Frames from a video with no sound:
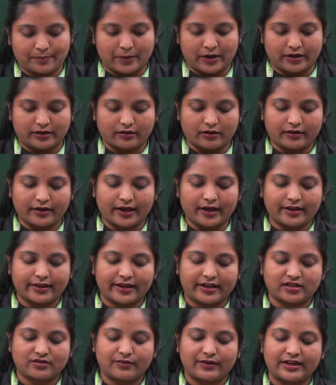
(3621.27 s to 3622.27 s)
Okay, next one
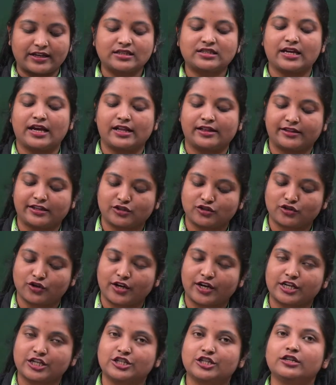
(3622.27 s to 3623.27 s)
is health education,
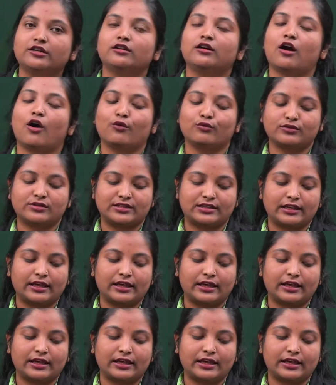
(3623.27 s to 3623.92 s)
counseling,